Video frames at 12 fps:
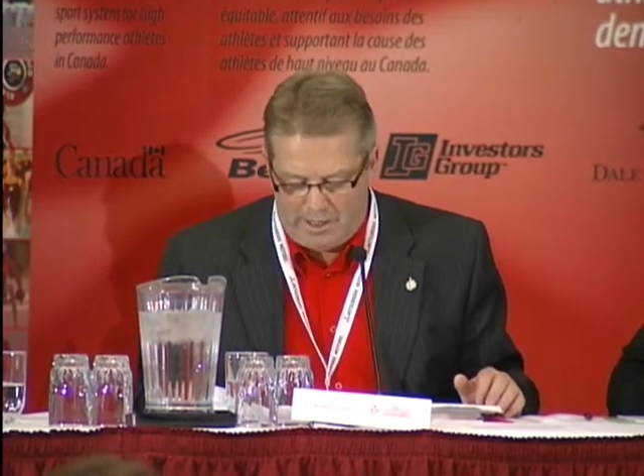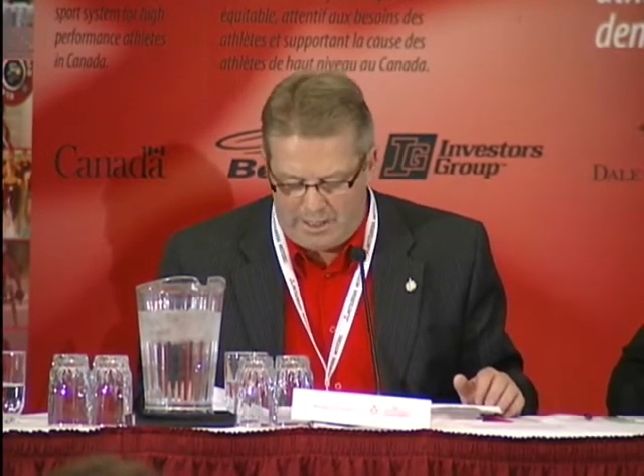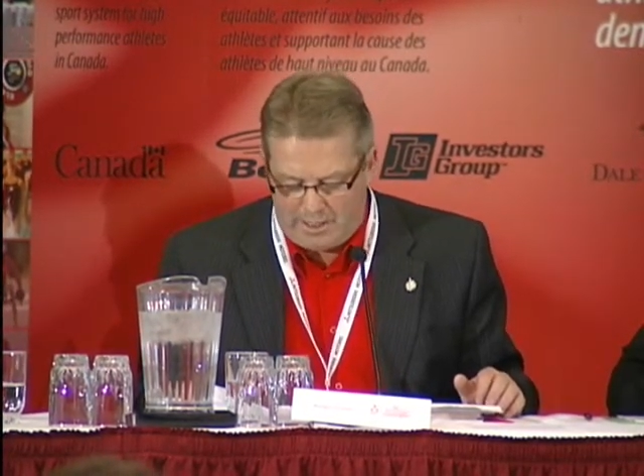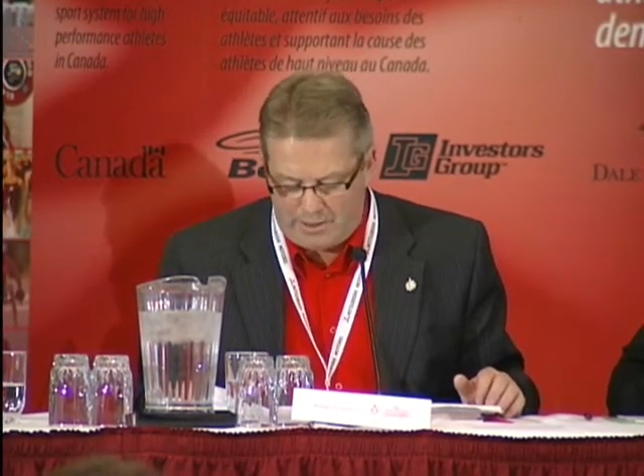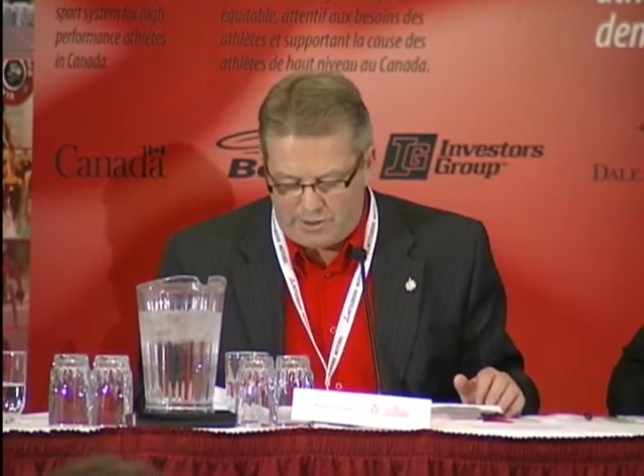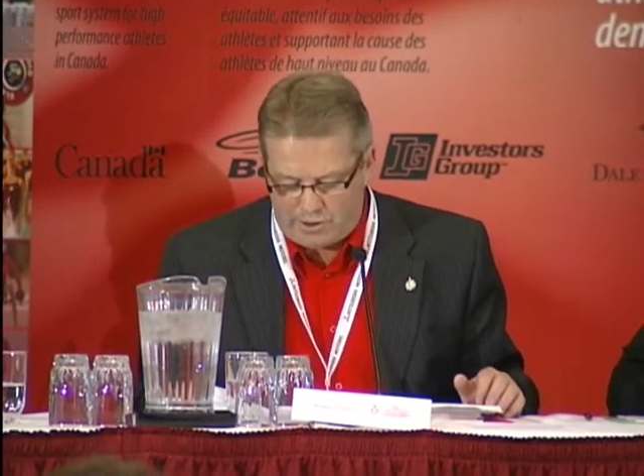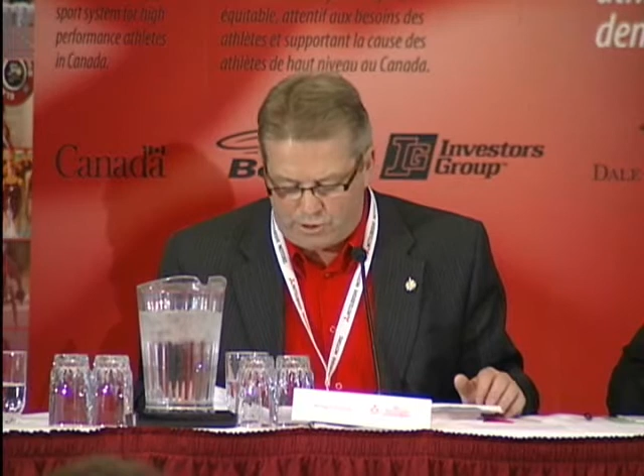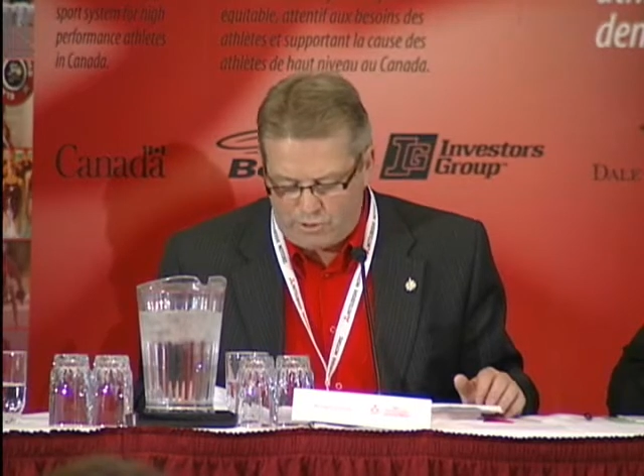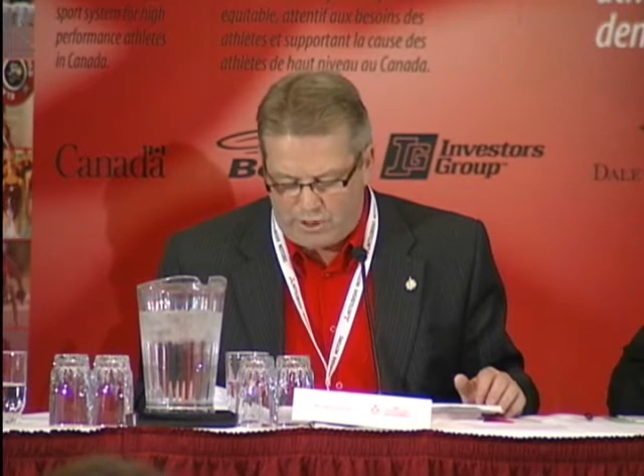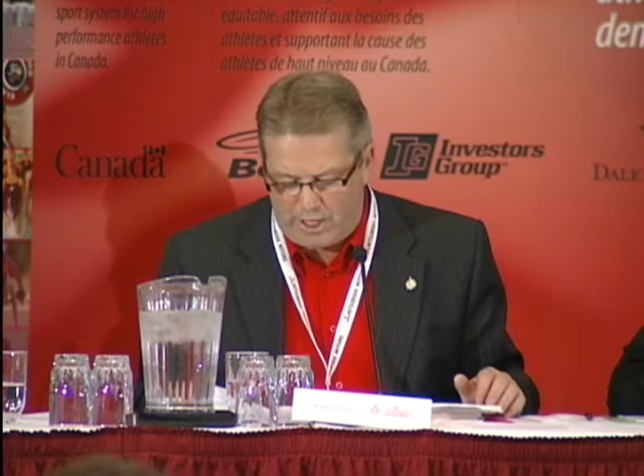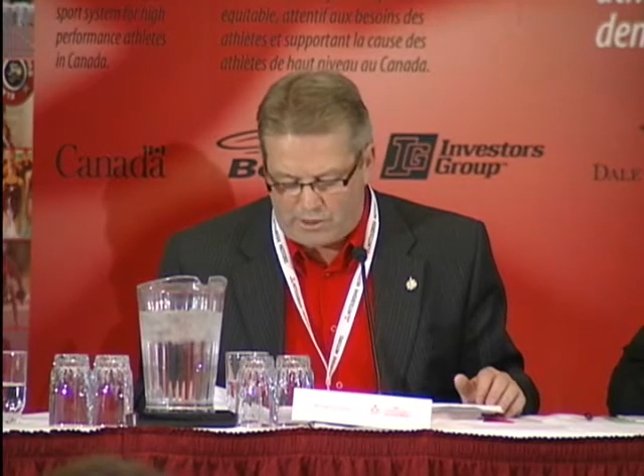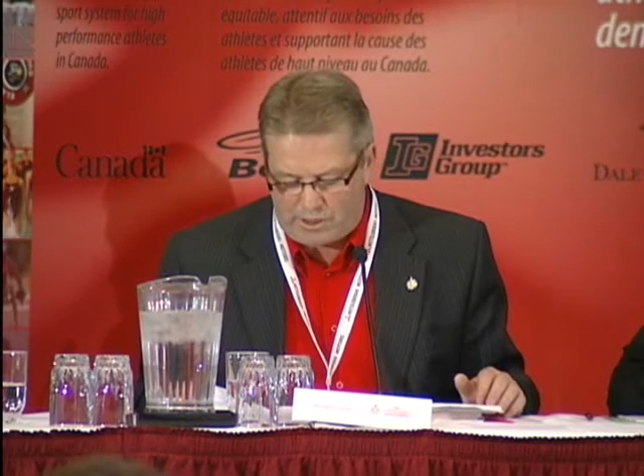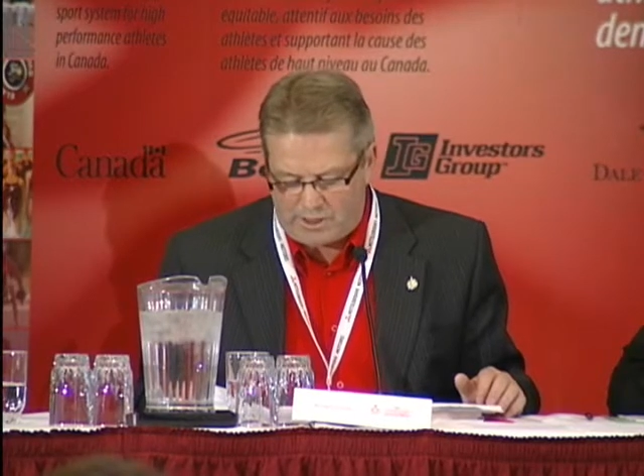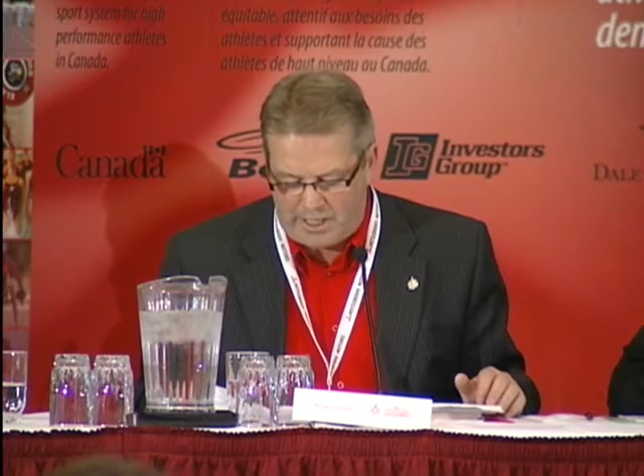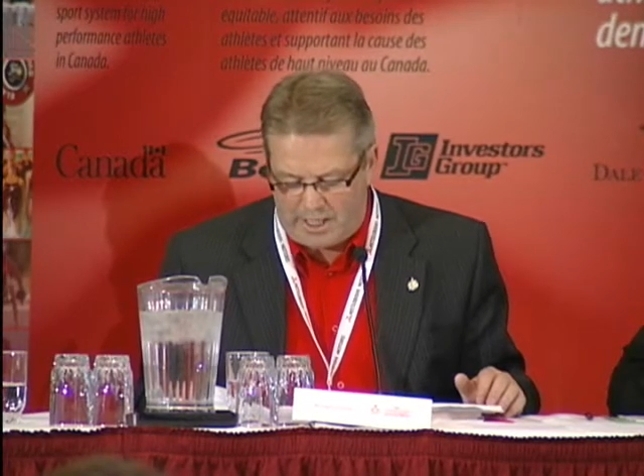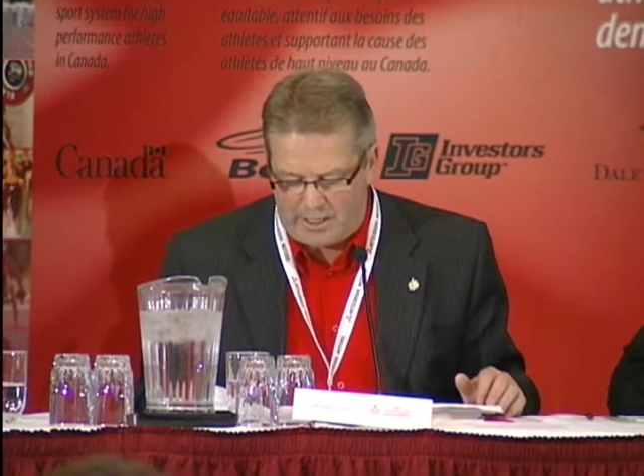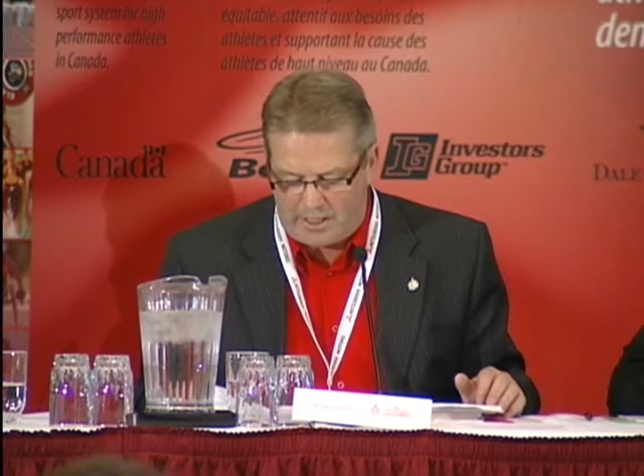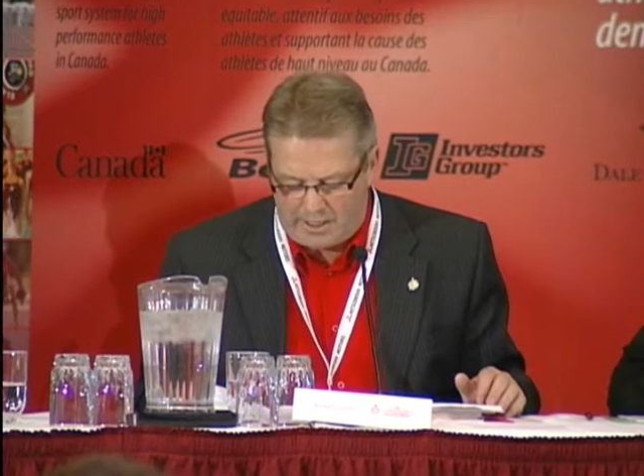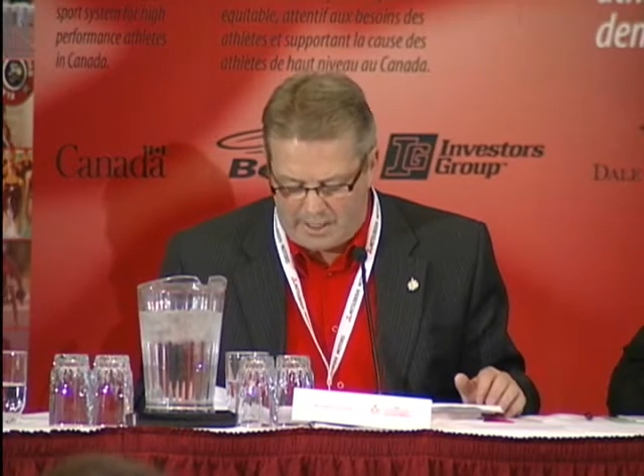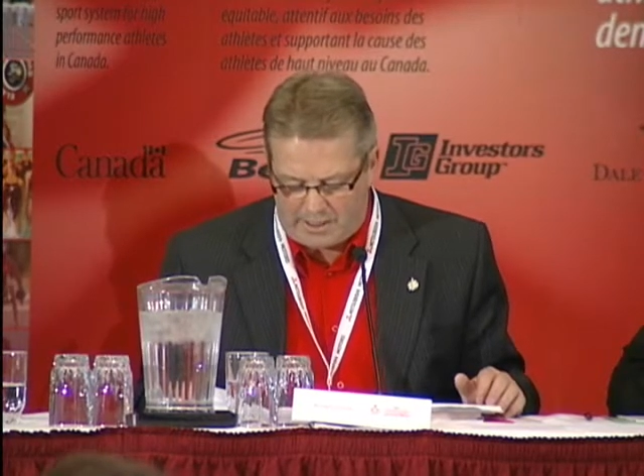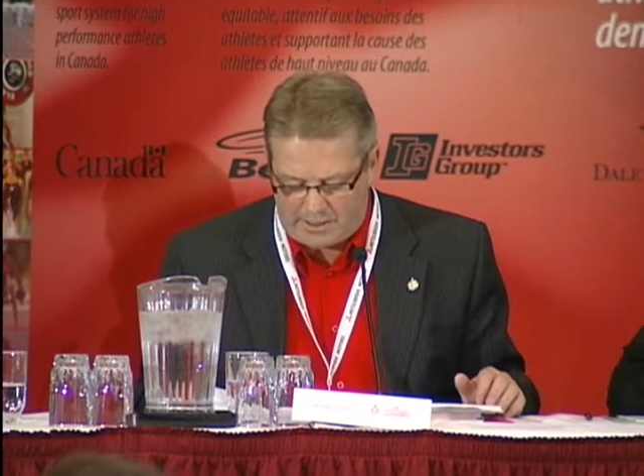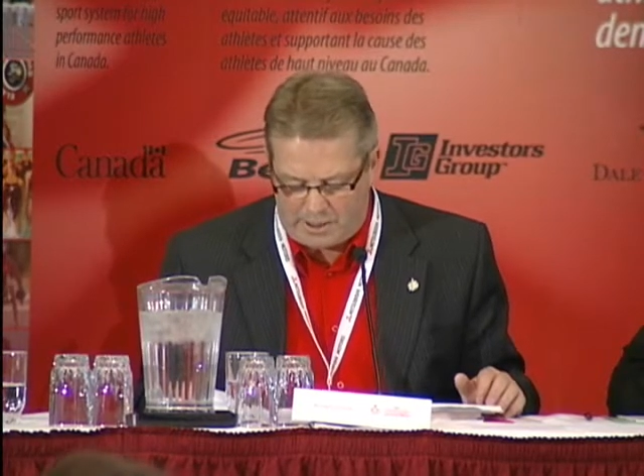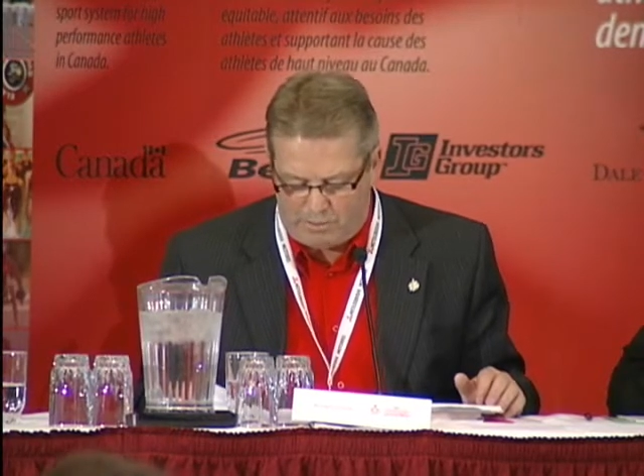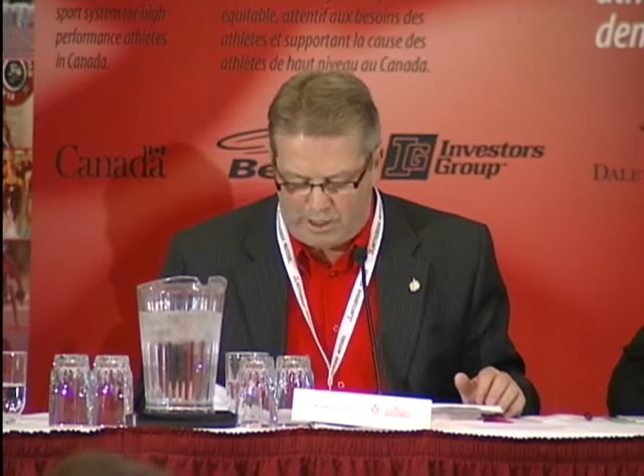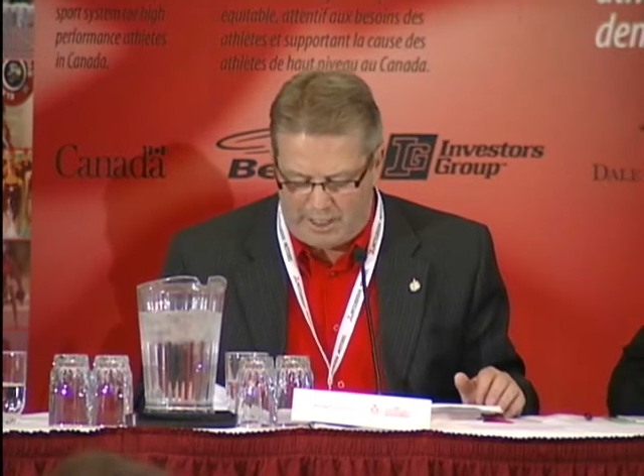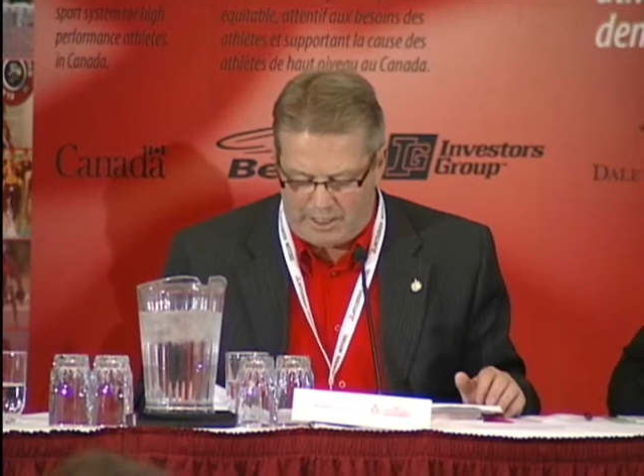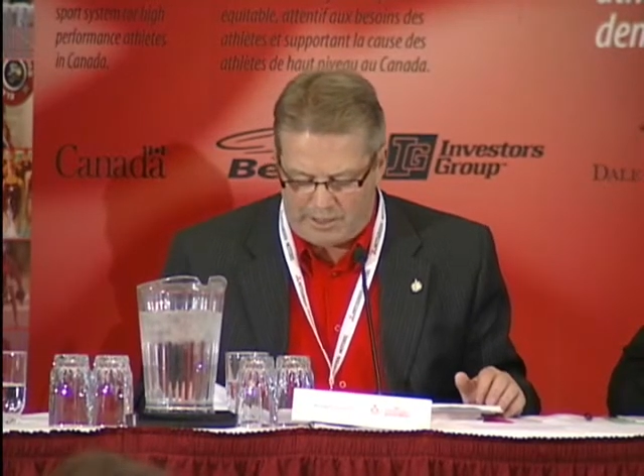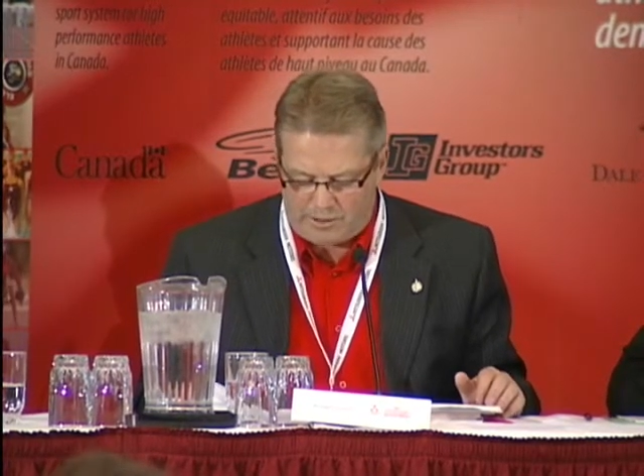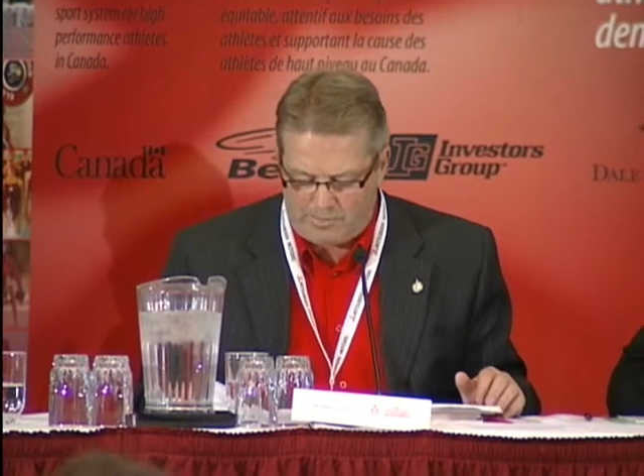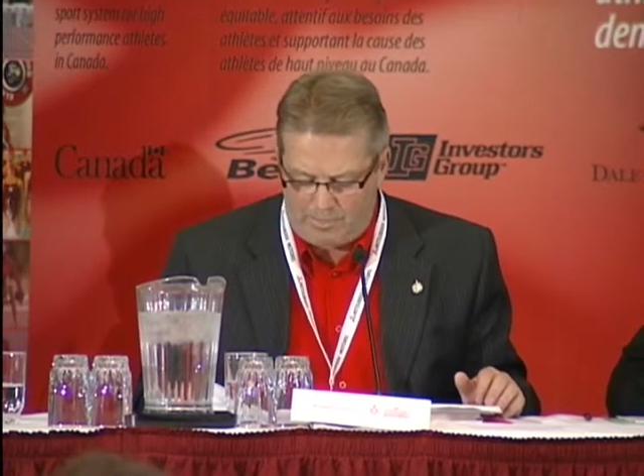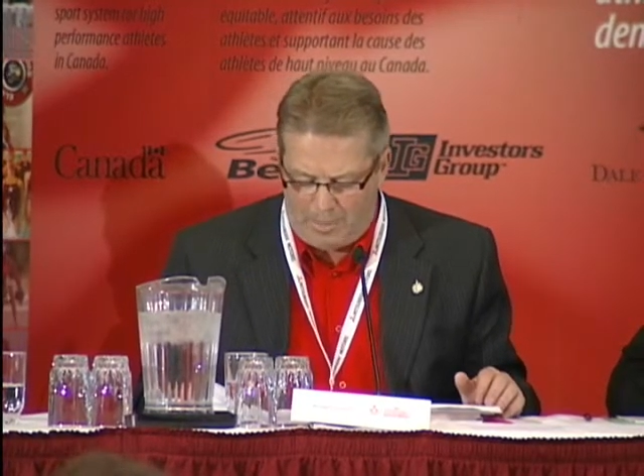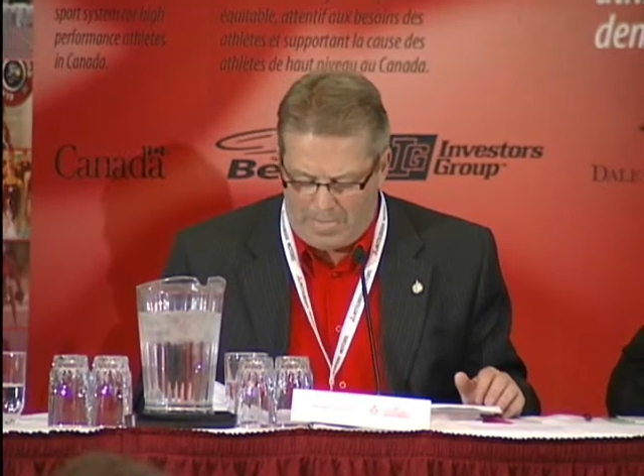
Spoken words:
and the 2010 Legacy Plans.